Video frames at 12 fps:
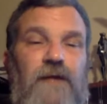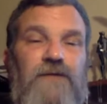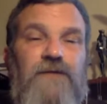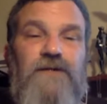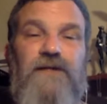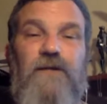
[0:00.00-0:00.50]

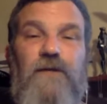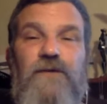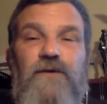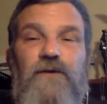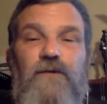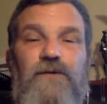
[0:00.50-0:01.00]
to see what
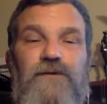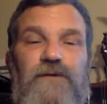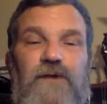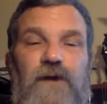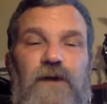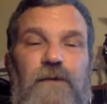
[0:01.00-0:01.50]
the new ones
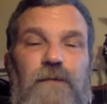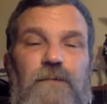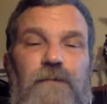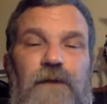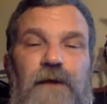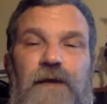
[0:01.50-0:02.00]
are.
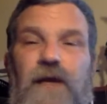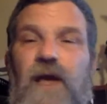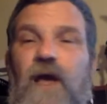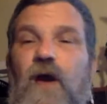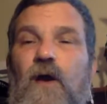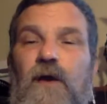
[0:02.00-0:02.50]
But
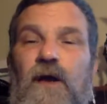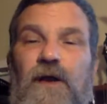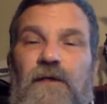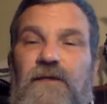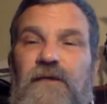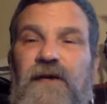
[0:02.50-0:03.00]

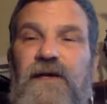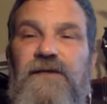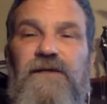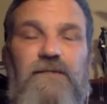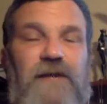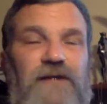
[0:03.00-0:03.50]
another thing
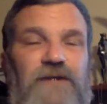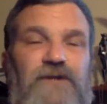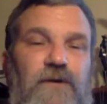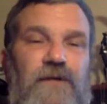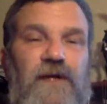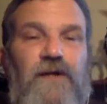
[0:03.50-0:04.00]
is make
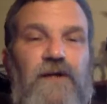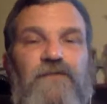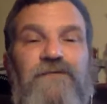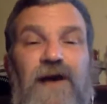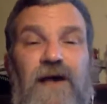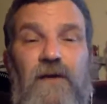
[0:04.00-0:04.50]
sure that
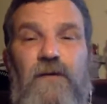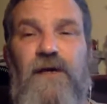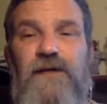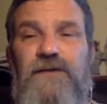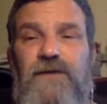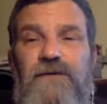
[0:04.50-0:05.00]
you follow
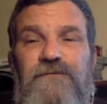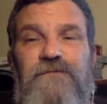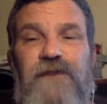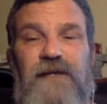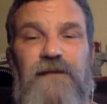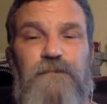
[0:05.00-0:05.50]
us on
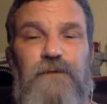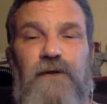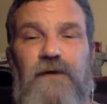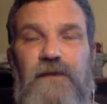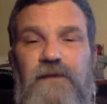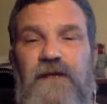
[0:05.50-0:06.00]

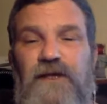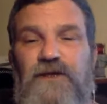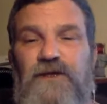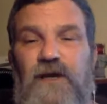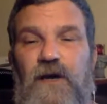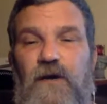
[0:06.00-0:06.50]
Facebook. This
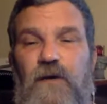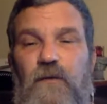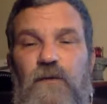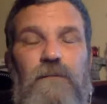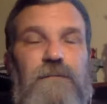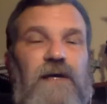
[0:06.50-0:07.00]
show
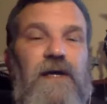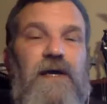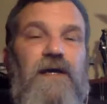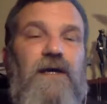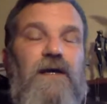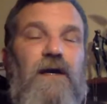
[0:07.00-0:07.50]
will
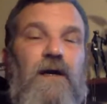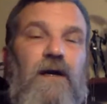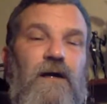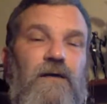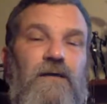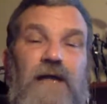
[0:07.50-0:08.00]
be
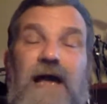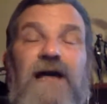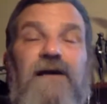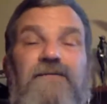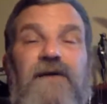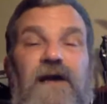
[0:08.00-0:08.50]

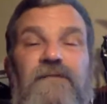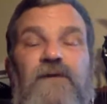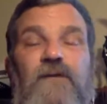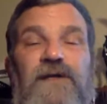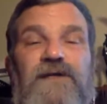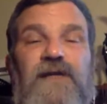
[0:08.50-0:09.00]
live every
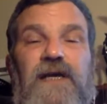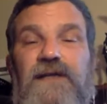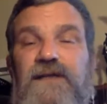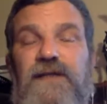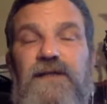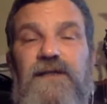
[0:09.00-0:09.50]
Wednesday
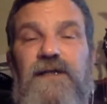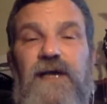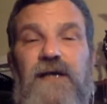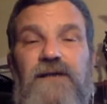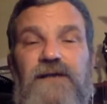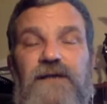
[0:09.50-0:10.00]
at 6
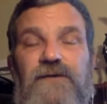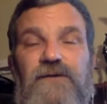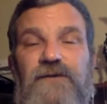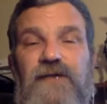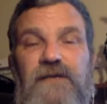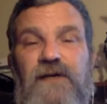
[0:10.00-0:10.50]
o'clock Central,
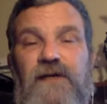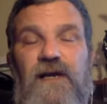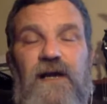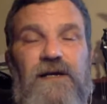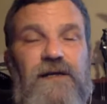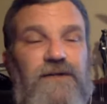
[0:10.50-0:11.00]
7
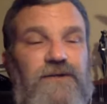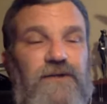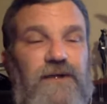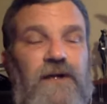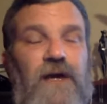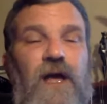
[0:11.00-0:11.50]
o'clock
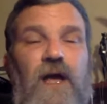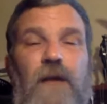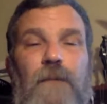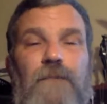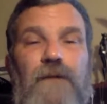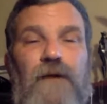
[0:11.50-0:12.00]
Eastern.
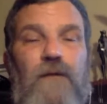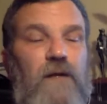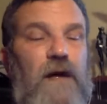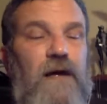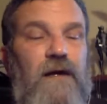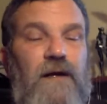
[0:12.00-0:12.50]
But
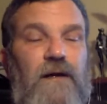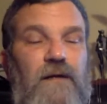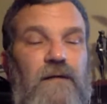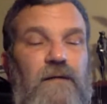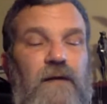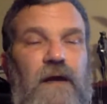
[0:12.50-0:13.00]

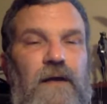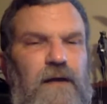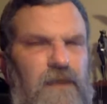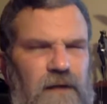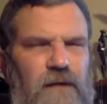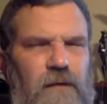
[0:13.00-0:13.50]

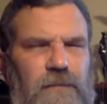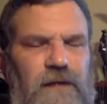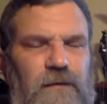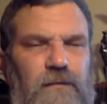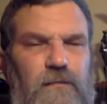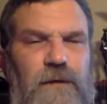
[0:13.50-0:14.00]
and then it'll
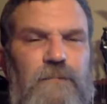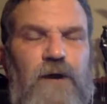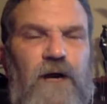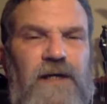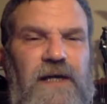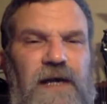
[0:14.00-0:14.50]
be
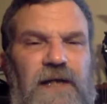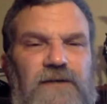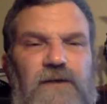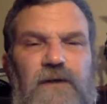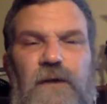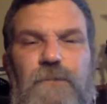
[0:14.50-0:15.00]

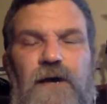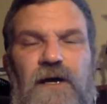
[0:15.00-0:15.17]
rebroadcast on our